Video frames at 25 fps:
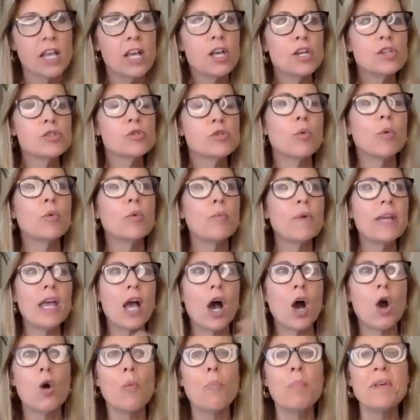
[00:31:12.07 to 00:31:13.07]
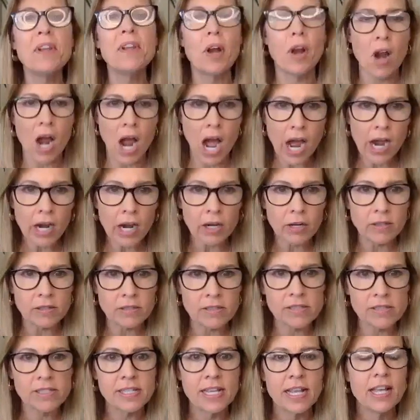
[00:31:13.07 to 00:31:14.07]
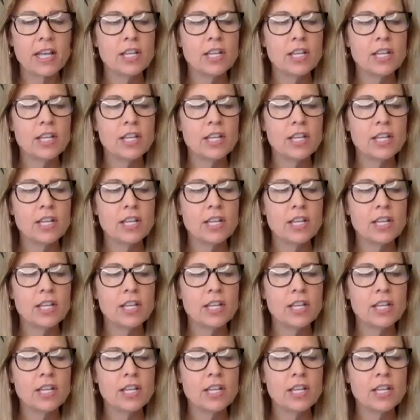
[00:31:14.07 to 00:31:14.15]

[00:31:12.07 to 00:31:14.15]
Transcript: Yeah. So when we open our hearts